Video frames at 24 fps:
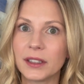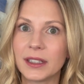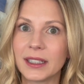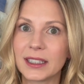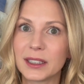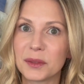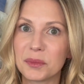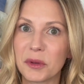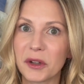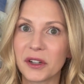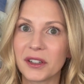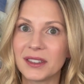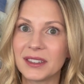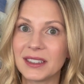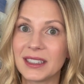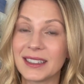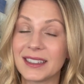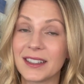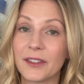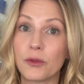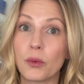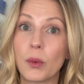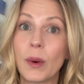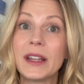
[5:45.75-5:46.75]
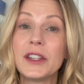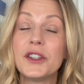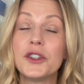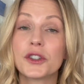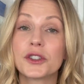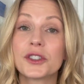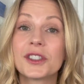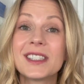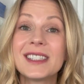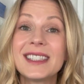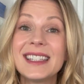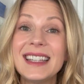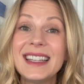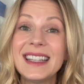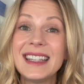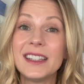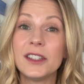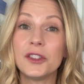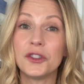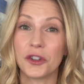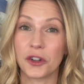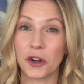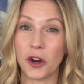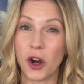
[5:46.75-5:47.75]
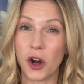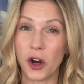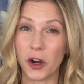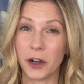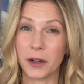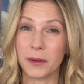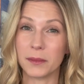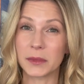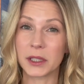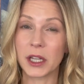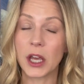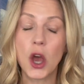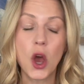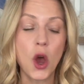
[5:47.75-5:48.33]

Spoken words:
experiences of when you're seen, you're harmed.